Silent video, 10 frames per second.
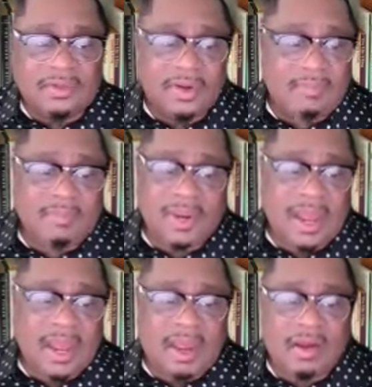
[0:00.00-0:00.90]
Do not
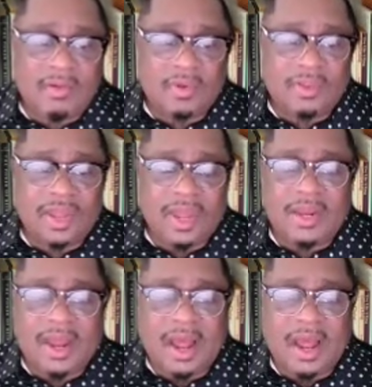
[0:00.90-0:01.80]
plow with
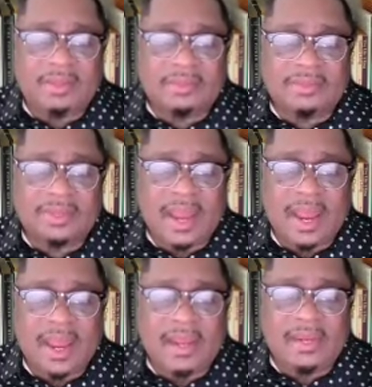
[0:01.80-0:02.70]
an ox
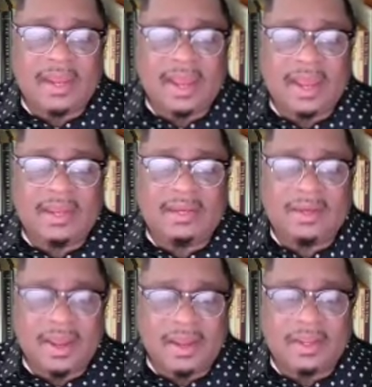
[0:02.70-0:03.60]
and a
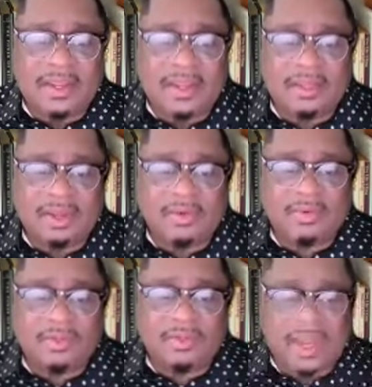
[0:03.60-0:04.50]
donkey
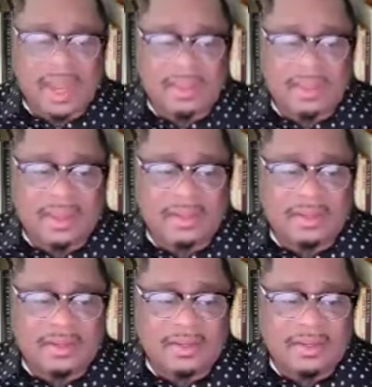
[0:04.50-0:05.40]
yoked together.
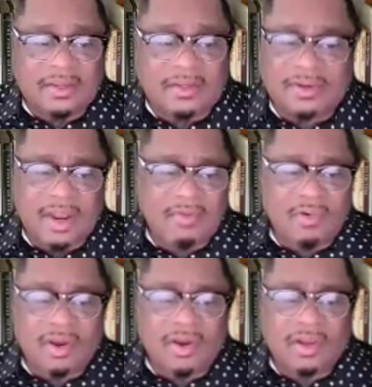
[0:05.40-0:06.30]
Do
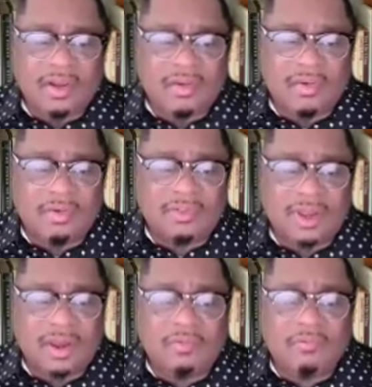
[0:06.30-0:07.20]
not wear
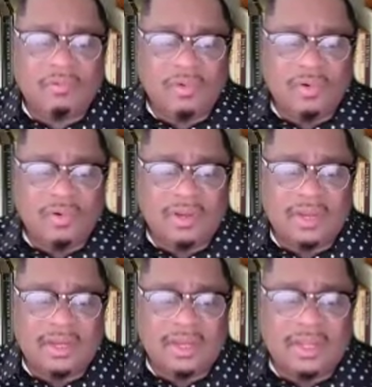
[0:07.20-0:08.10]
clothes of
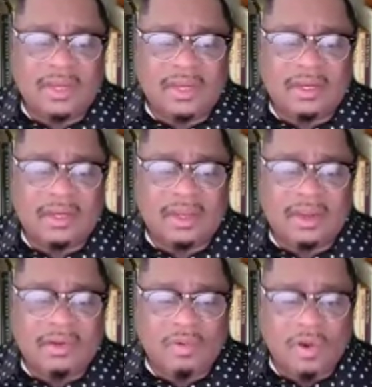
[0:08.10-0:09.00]
wool and linen
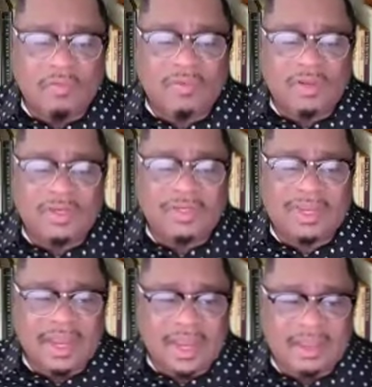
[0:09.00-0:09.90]
woven
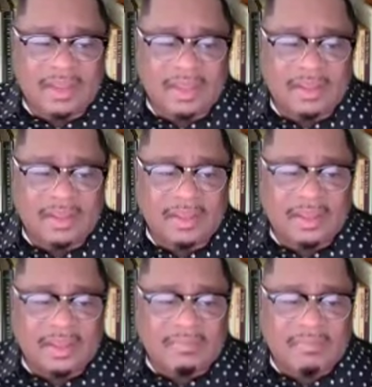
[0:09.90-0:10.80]
together.
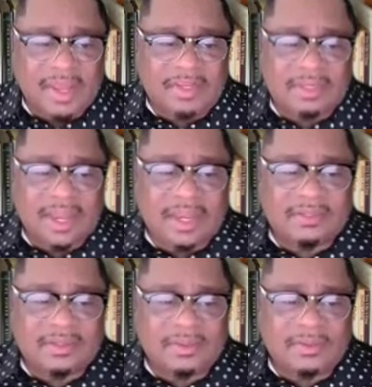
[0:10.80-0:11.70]
Make
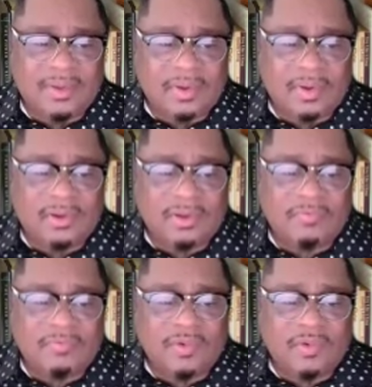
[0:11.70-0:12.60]
tassels
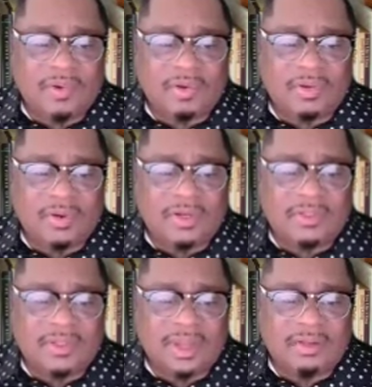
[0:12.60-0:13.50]
on the four
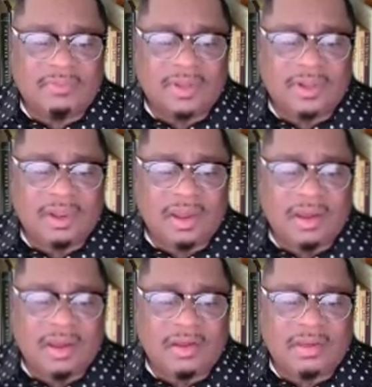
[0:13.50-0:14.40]
corners of the
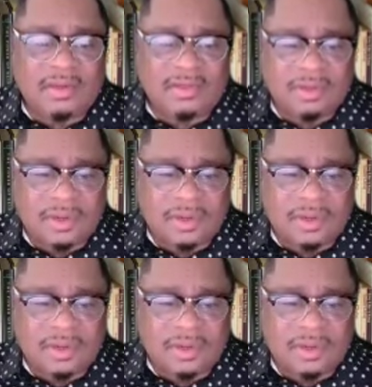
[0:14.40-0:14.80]
cloak